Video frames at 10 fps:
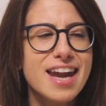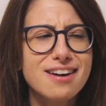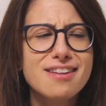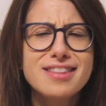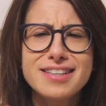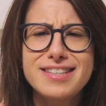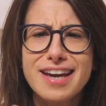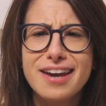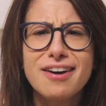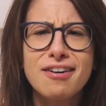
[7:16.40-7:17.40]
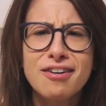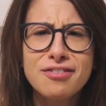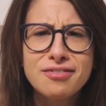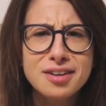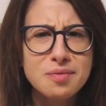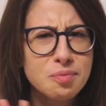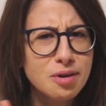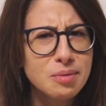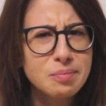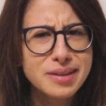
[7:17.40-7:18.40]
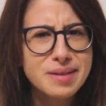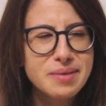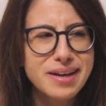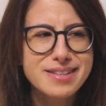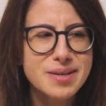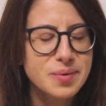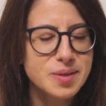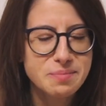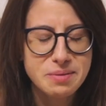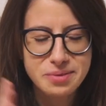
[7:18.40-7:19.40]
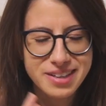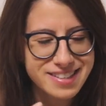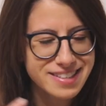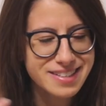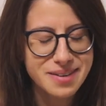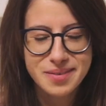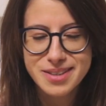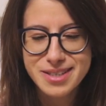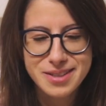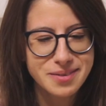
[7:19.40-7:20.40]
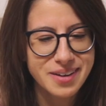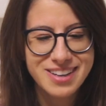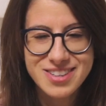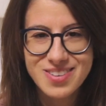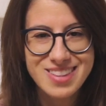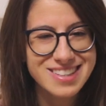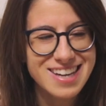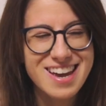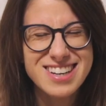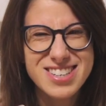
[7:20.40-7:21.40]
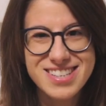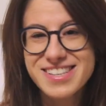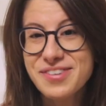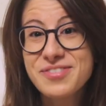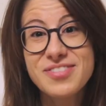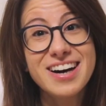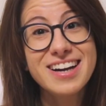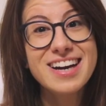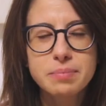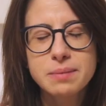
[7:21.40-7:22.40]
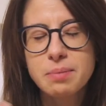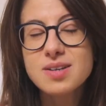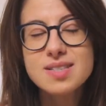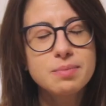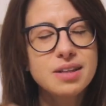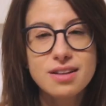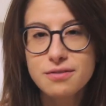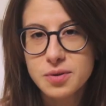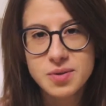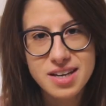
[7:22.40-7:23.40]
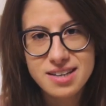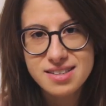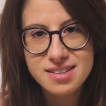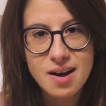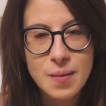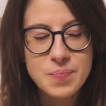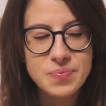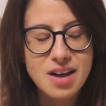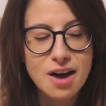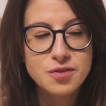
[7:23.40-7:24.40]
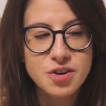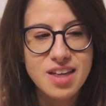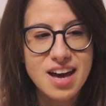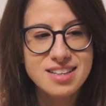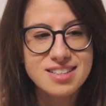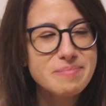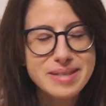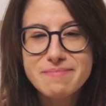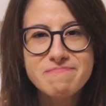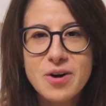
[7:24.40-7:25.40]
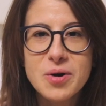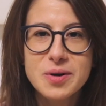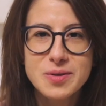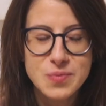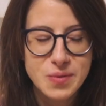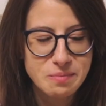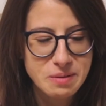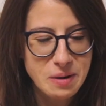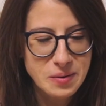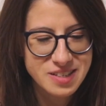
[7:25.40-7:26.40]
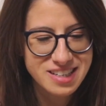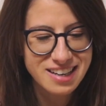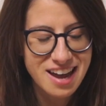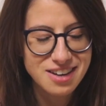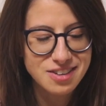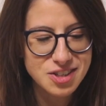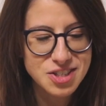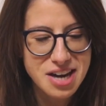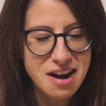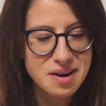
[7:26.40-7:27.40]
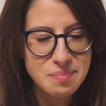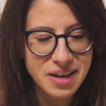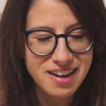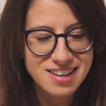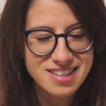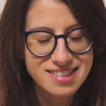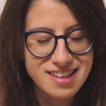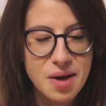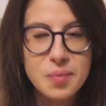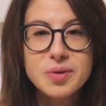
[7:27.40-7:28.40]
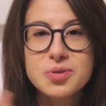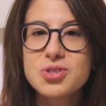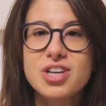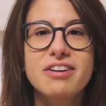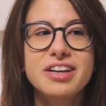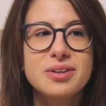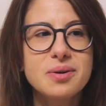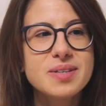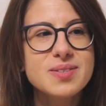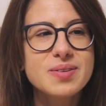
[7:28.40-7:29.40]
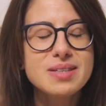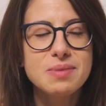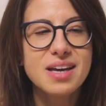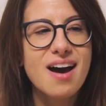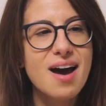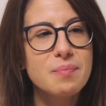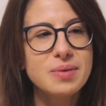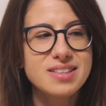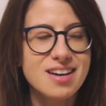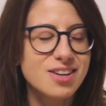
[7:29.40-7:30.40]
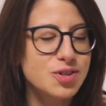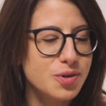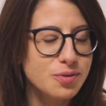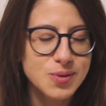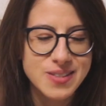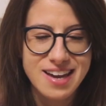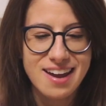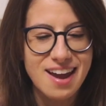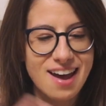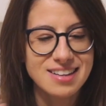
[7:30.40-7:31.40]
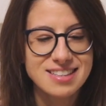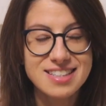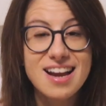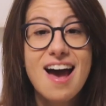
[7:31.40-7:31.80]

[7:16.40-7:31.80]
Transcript: not the day of, probably, because I want to be present, I want to enjoy the day and just have fun, but possibly the few days after that. Some photos will be posted and shared, because I want to share it, you know. It's going to be a happy day, a joyful day, and